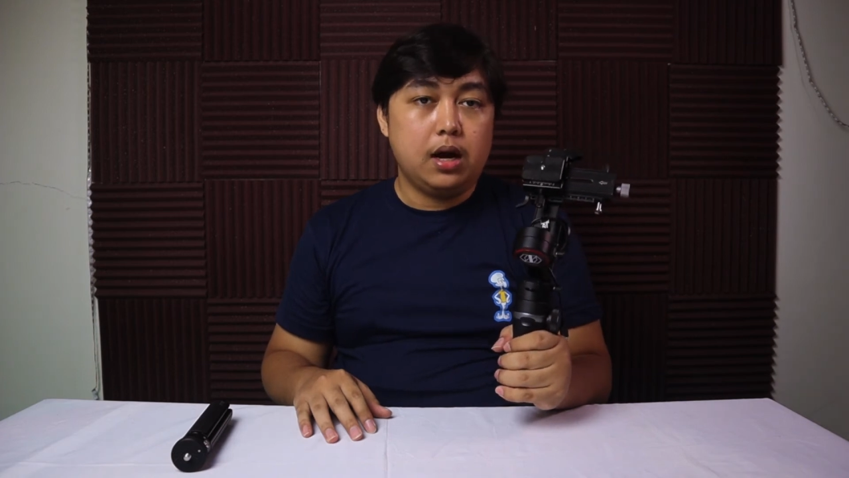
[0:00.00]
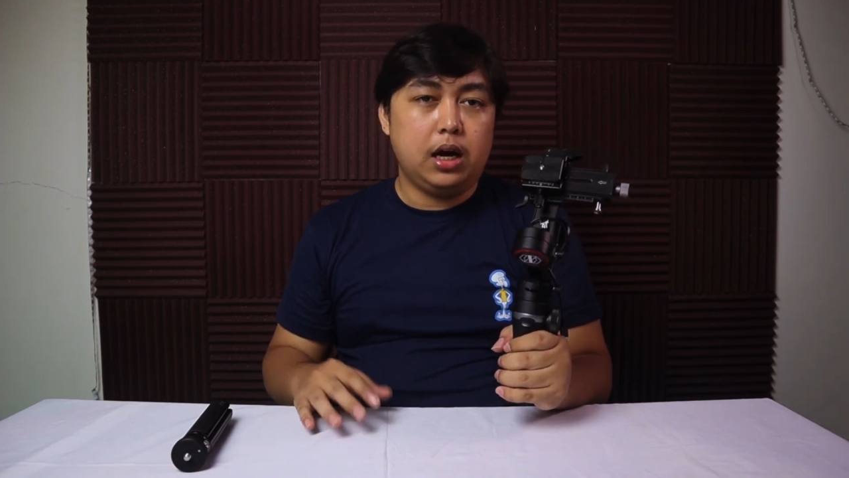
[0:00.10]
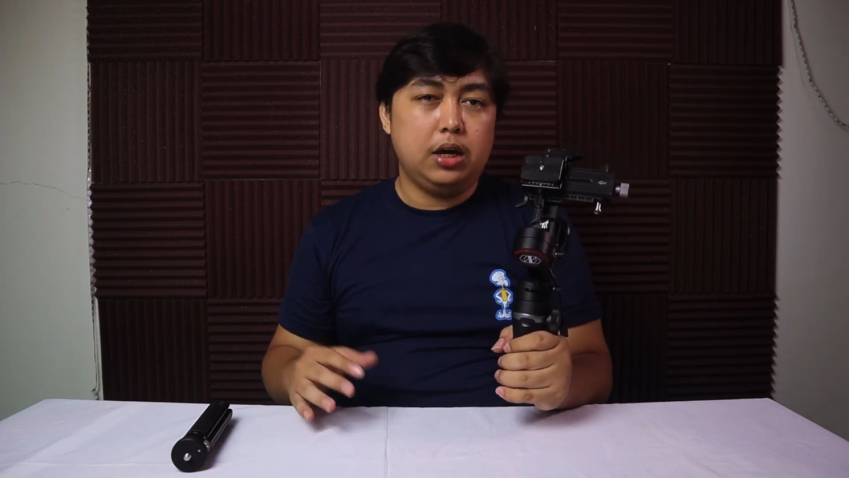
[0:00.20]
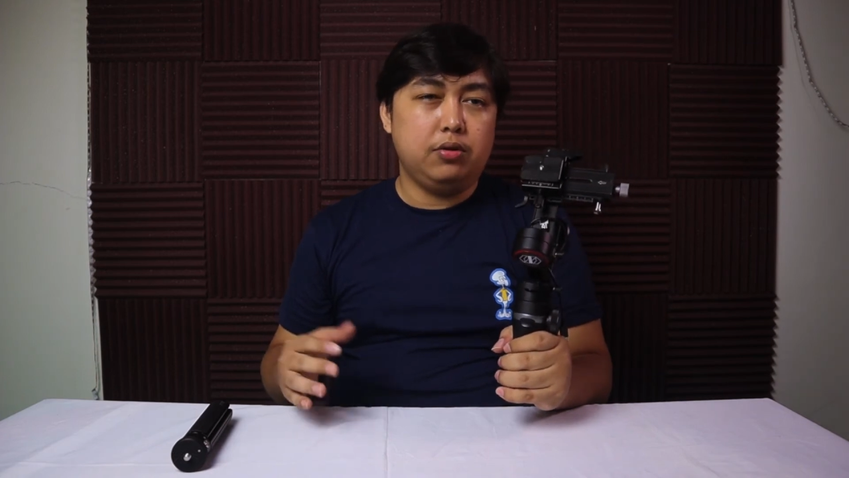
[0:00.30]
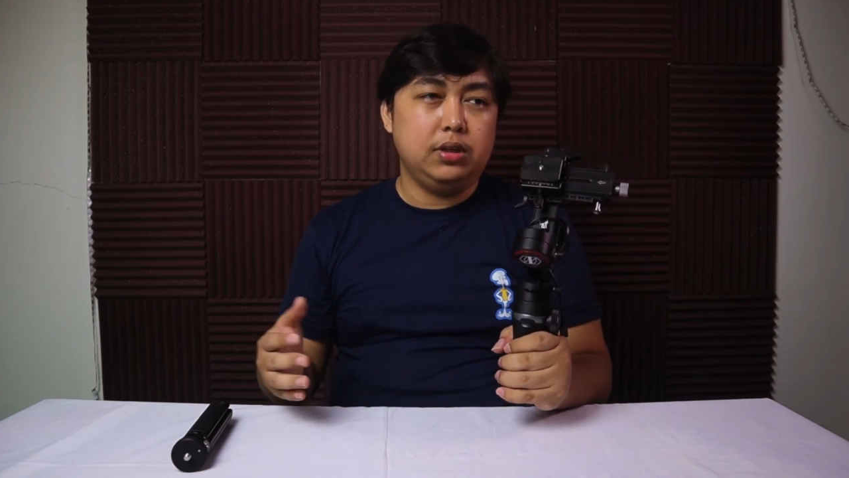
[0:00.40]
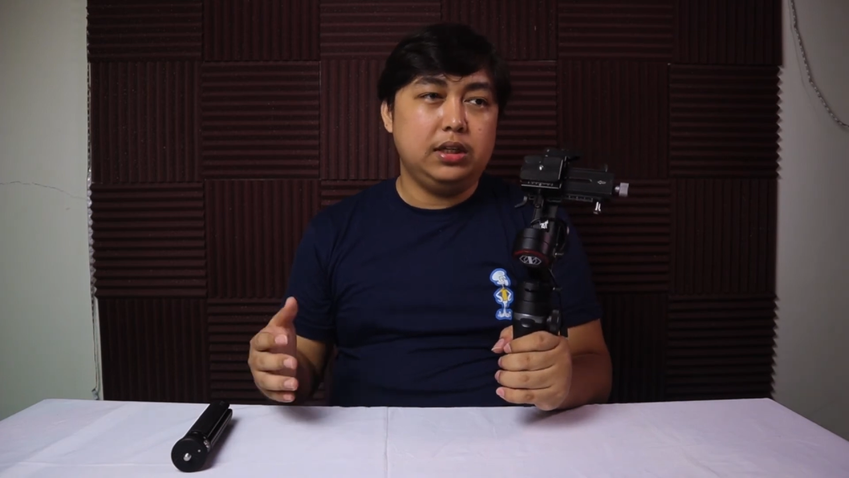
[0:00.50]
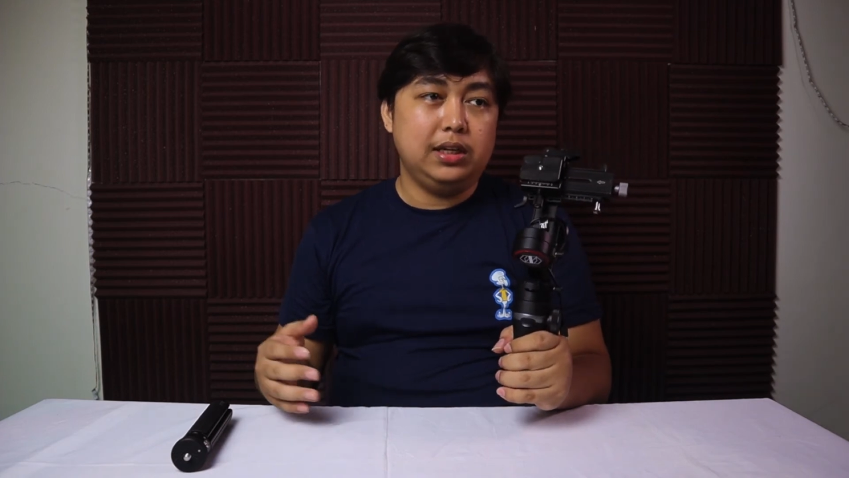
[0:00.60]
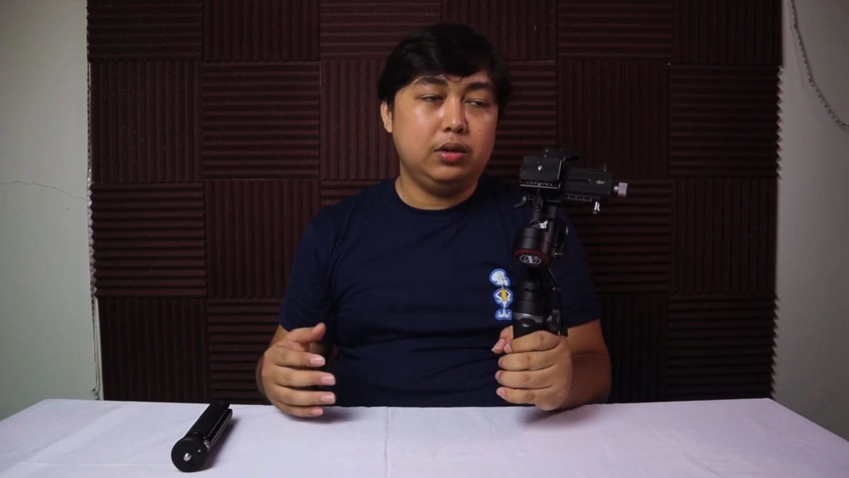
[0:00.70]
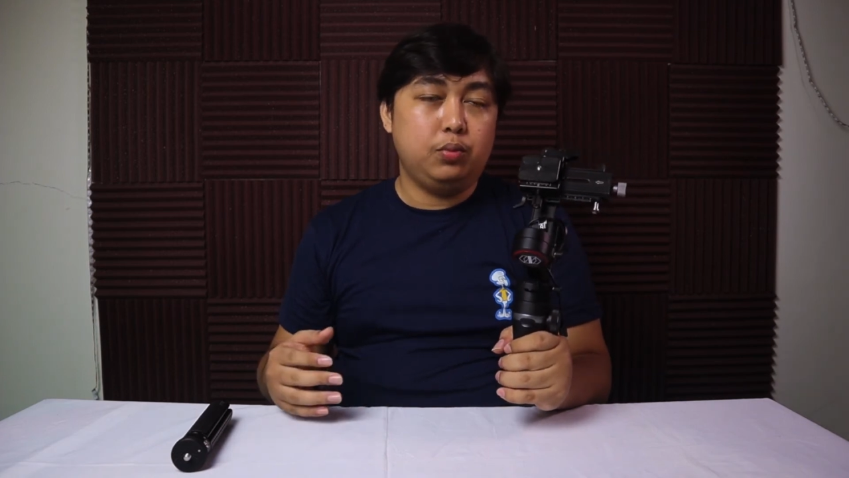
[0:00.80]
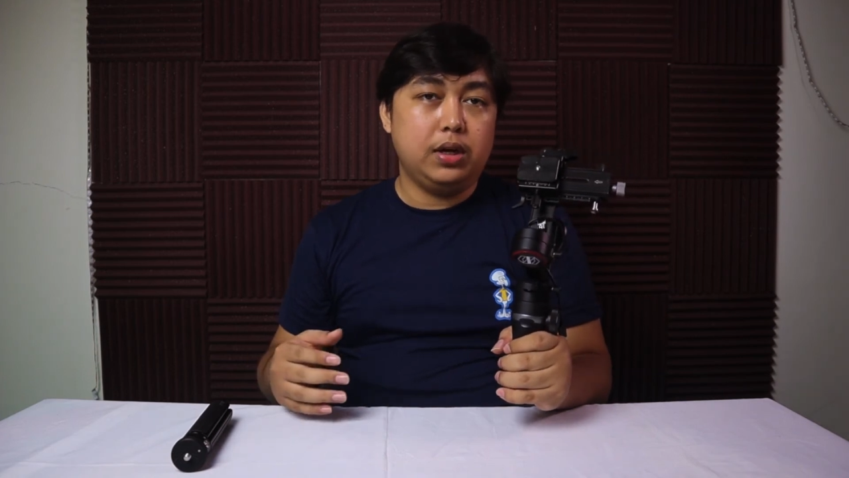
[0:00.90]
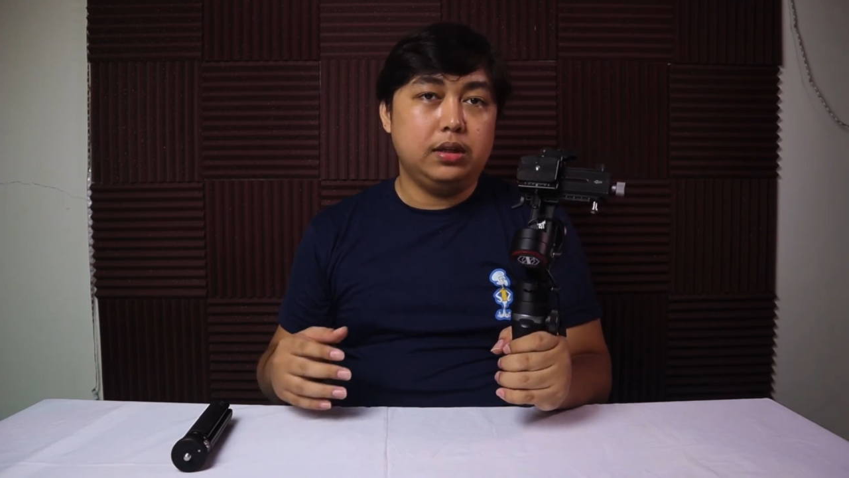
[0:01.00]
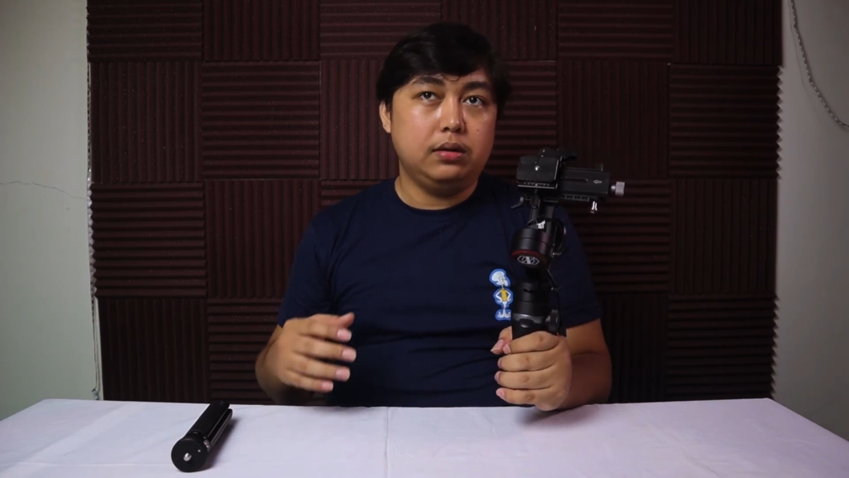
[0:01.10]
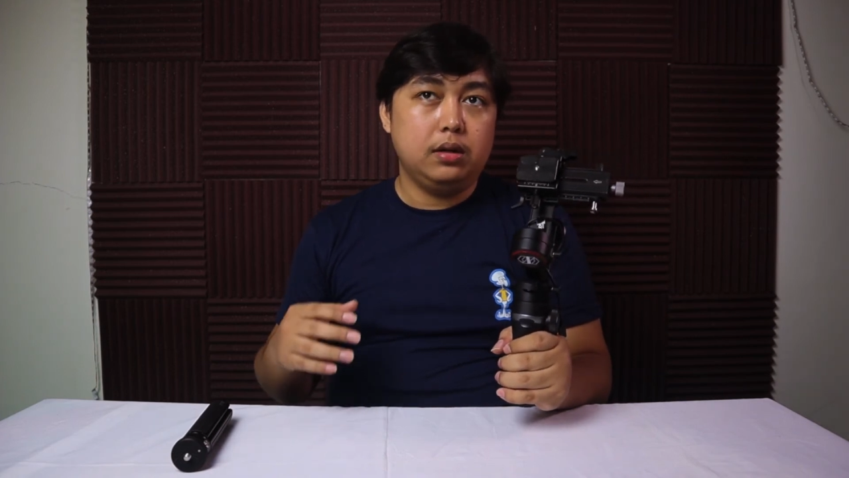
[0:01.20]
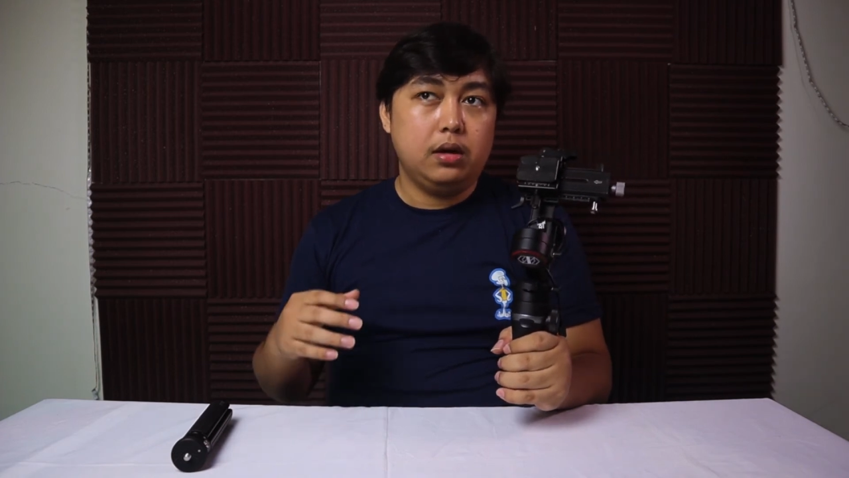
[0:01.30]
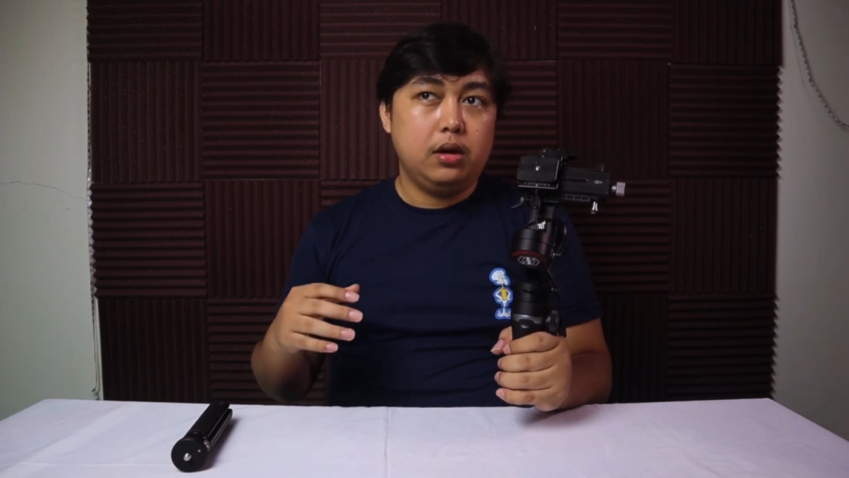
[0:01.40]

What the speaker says: I only did when